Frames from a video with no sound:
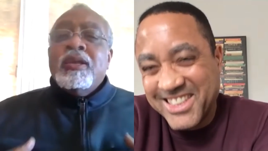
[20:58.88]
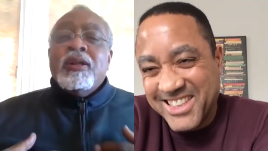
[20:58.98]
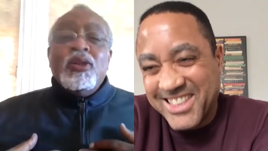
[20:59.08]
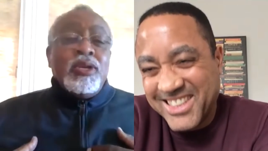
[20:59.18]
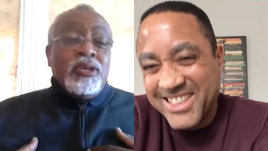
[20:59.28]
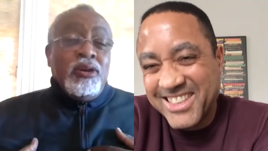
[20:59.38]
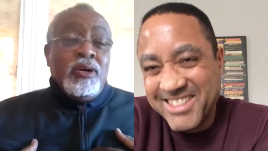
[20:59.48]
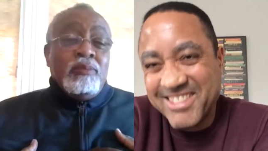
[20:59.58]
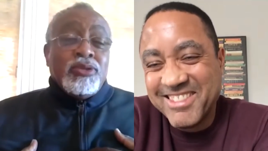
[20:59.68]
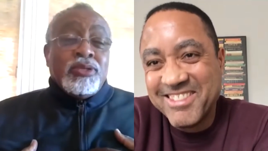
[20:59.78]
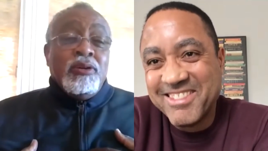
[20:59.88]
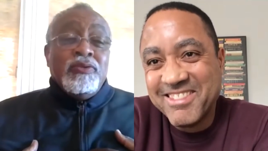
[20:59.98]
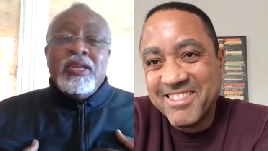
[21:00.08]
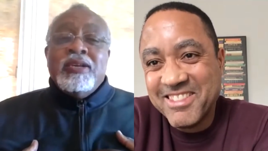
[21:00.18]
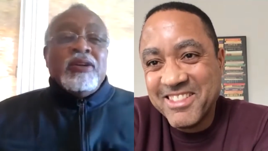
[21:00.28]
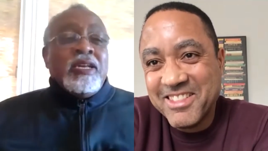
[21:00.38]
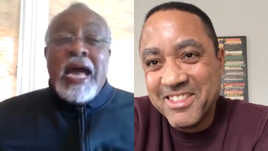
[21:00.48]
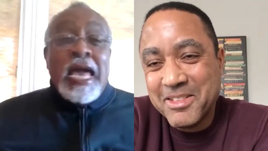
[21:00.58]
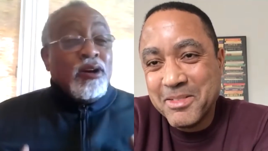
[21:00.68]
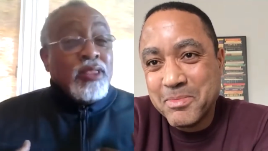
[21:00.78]
Speaker 1: including your humble servant here. And
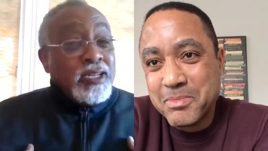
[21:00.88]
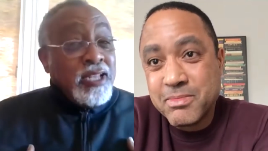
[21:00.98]
I ain't gonna let it